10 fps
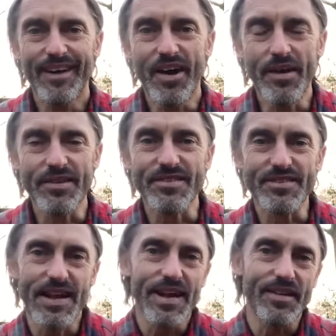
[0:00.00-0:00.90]
I
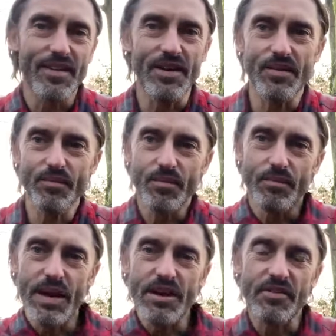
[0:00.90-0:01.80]
understand that
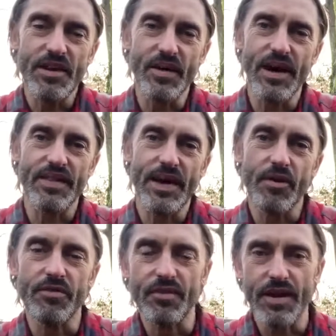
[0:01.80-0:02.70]
many of you out
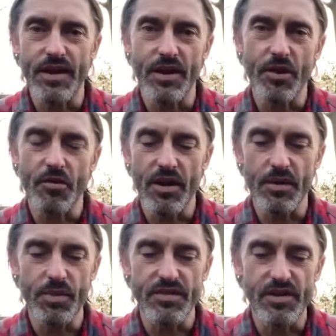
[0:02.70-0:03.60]
there are feeling
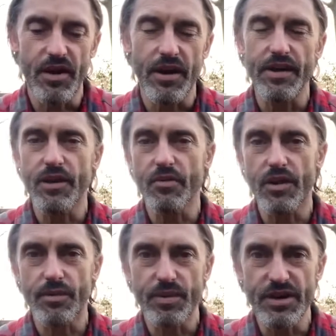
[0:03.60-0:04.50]
incredibly tired,
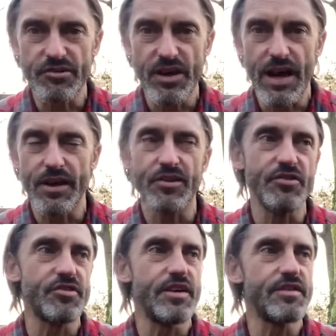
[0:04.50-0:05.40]
incredibly
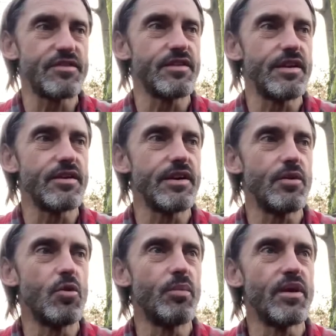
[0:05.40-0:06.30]
challenged. It's it, it
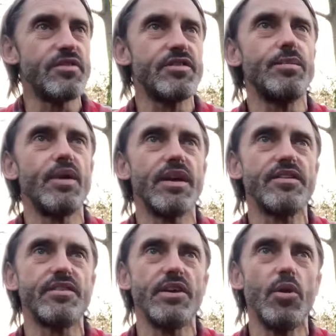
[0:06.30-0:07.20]
all might seem like
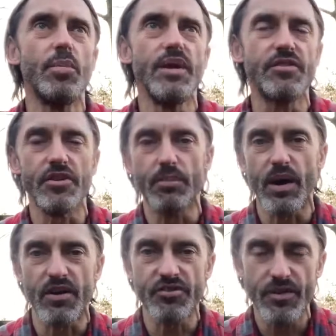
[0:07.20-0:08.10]
it's a little bit too
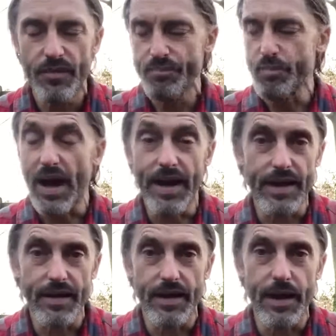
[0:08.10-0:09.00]
much, but
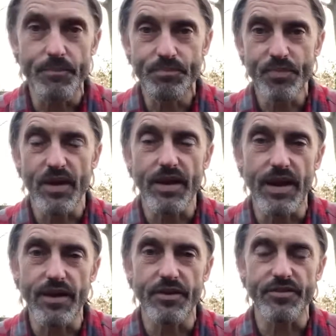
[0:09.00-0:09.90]
hang in there,
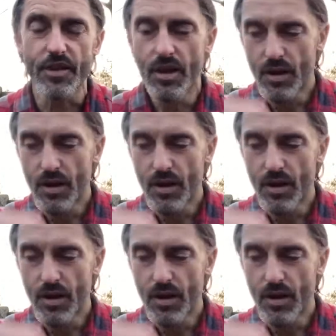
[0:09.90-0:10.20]
okay? Because